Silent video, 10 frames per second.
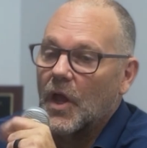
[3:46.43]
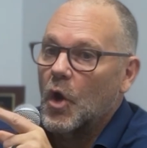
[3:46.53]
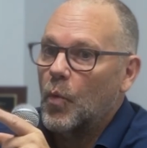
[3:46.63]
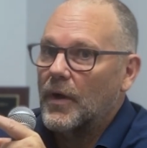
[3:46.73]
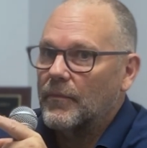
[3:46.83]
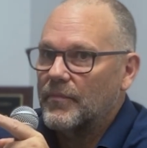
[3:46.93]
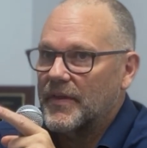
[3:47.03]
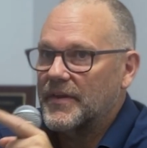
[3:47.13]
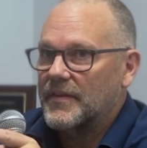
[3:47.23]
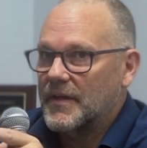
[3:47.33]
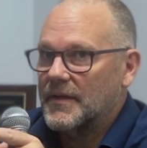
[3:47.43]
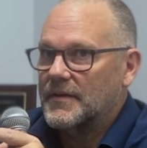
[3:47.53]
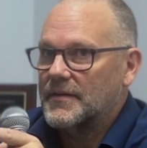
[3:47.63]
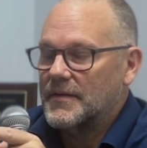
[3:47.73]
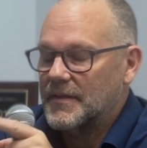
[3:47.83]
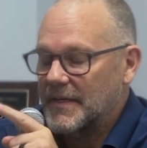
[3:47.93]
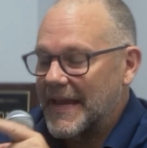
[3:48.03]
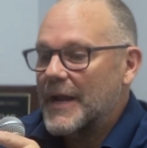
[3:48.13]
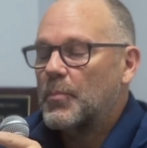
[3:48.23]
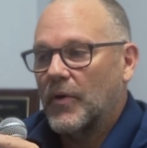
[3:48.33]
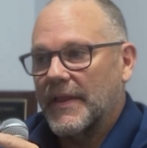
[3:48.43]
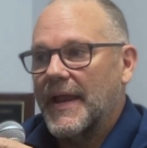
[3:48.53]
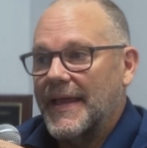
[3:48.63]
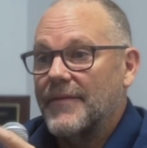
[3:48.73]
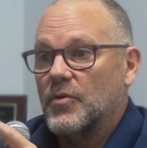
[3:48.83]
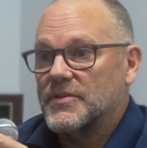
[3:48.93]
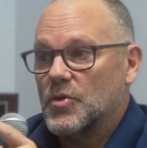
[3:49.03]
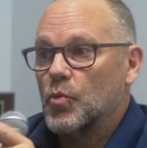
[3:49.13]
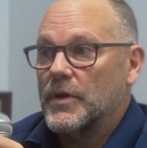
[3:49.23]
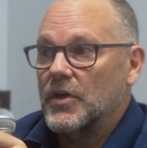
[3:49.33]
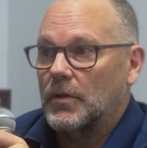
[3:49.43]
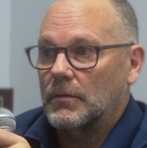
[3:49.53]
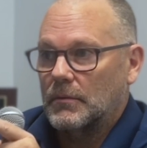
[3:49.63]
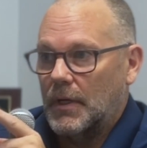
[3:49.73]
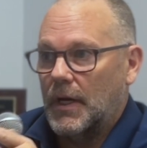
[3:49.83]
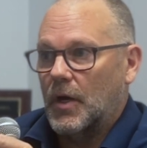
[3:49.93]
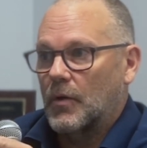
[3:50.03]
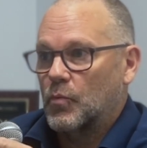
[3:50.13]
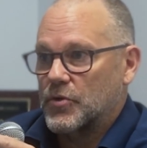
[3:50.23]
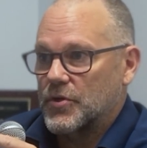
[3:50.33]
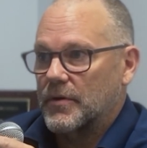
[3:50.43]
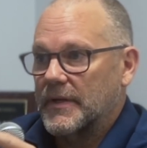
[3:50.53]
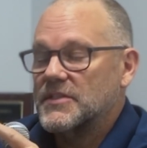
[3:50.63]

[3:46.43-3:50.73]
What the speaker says: Well, the data point that I gave you is a real return. It's